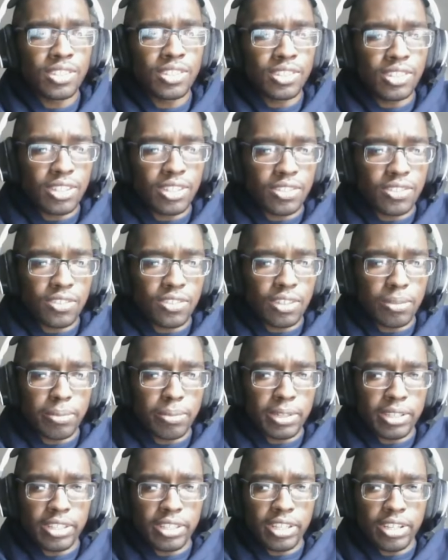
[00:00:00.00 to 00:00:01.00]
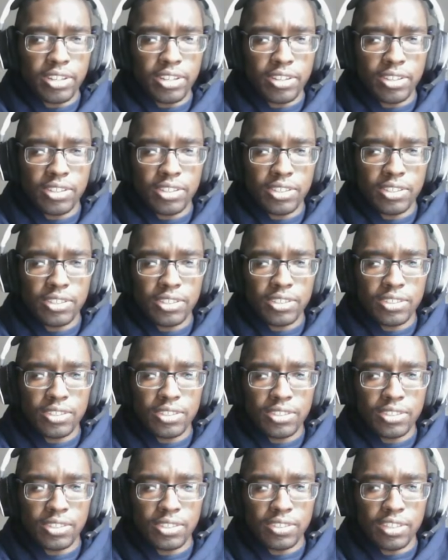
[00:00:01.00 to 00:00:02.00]
Gonna stop right there.
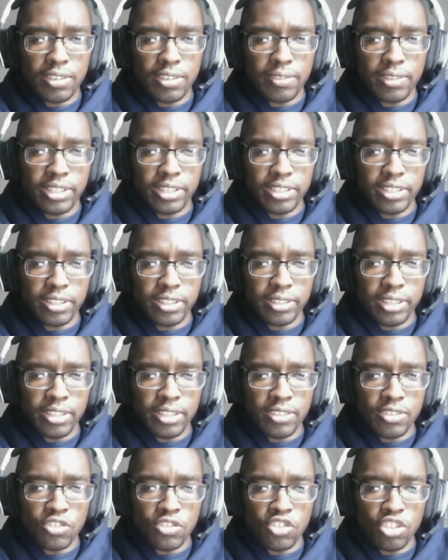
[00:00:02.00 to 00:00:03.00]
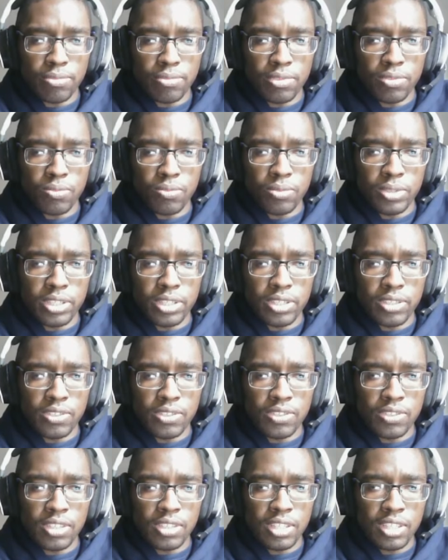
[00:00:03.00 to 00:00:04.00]
So that right there, ladies and gentlemen,
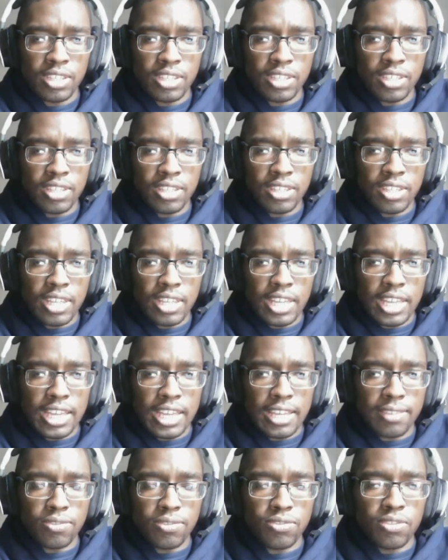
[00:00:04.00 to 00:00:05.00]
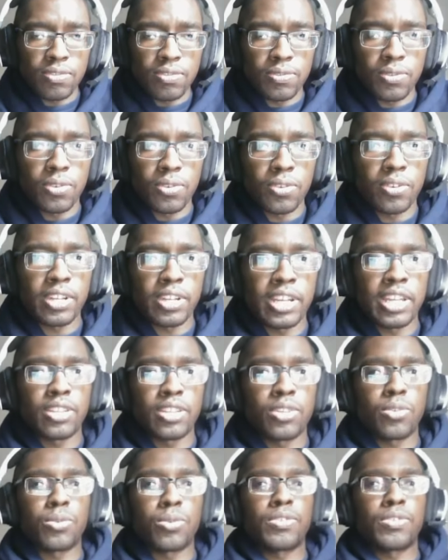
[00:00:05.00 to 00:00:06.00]
was SMG4, and of
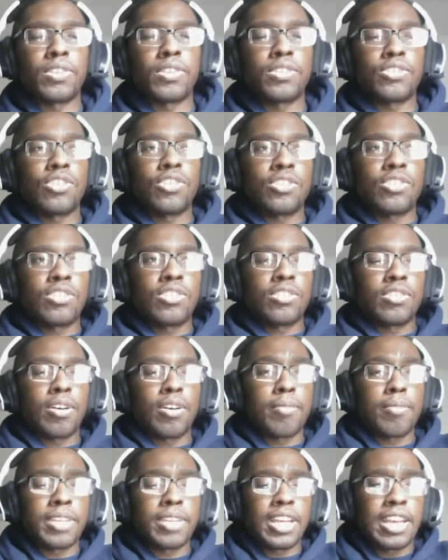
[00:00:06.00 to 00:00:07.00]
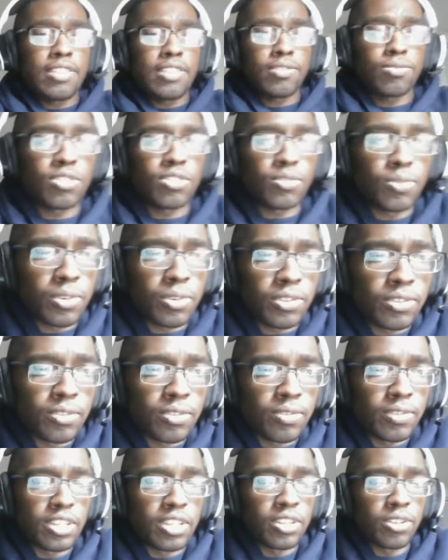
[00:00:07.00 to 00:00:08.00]
course, SMG4's new
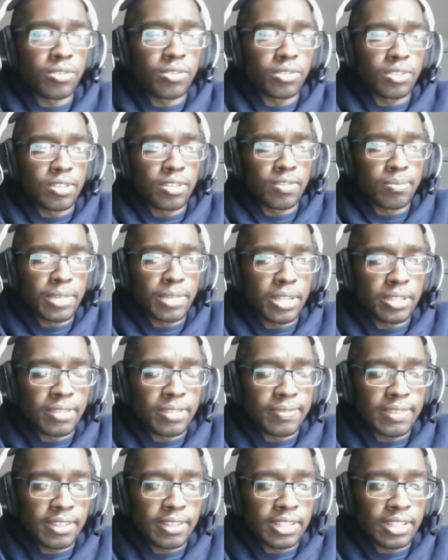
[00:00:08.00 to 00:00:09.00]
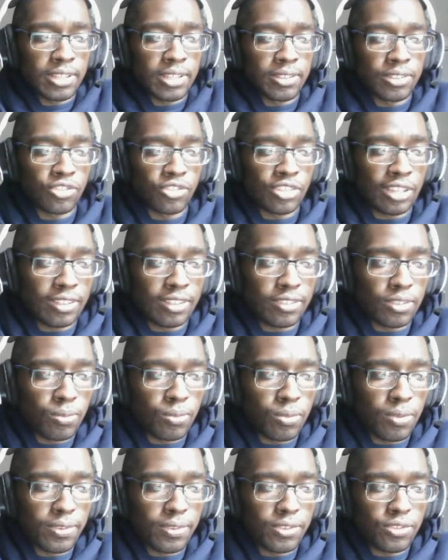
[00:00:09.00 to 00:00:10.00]
video, the Melony Felony, and shout out to
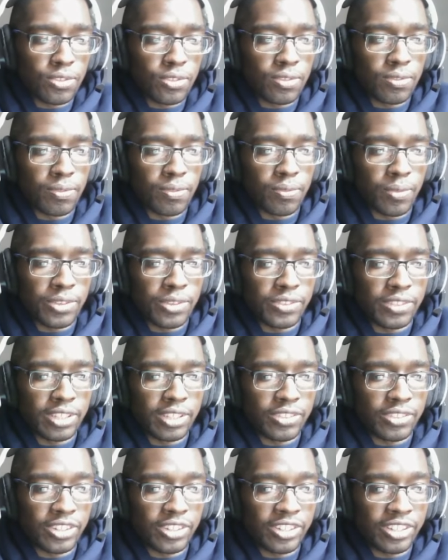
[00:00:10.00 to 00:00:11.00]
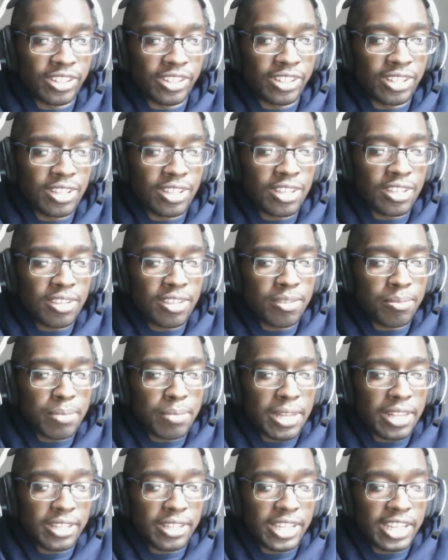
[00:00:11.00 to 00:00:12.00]
Wolfie Shu for voicing as her,
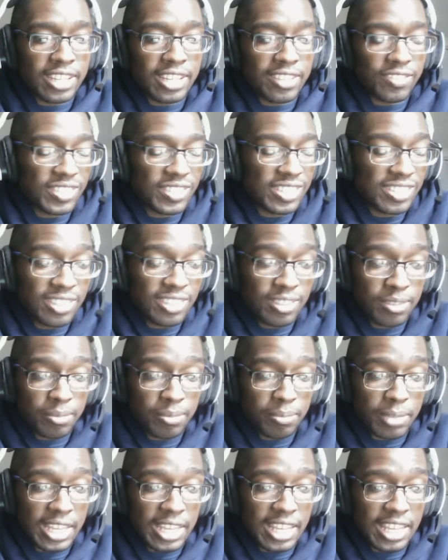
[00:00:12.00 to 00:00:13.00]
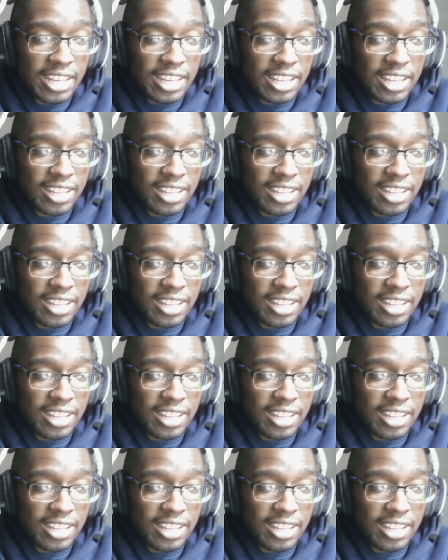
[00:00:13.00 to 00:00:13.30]
Melony. Man,